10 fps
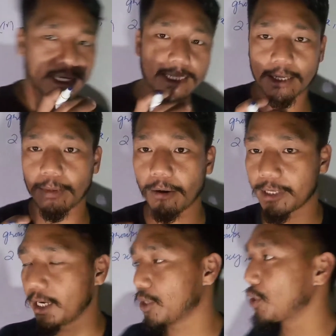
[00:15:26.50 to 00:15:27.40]
about, there
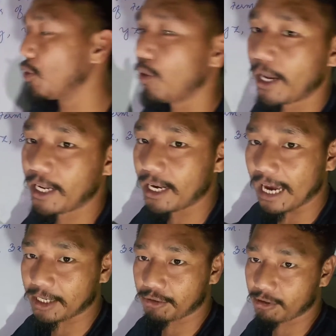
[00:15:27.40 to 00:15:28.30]
is no any
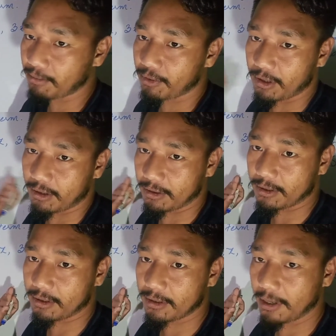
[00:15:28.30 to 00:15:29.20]
like terms here.
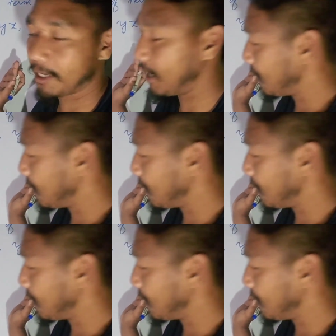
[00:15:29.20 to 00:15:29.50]
Okay,